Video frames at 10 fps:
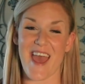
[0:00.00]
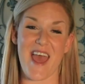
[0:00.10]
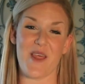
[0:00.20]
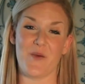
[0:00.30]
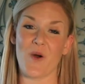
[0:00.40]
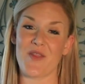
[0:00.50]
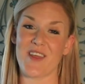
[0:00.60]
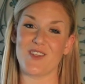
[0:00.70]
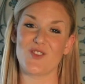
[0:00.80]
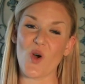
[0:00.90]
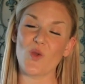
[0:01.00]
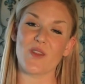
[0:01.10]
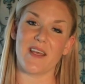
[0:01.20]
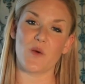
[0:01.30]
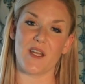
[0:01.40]
and what they don't
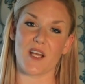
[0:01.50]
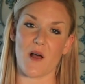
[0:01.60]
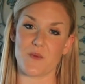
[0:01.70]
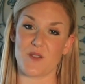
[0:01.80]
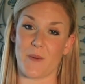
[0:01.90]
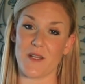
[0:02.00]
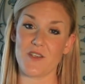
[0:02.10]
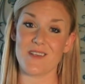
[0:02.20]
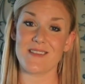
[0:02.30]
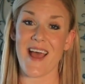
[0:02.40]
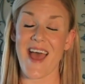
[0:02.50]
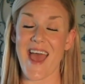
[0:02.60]
like when it comes to pitches.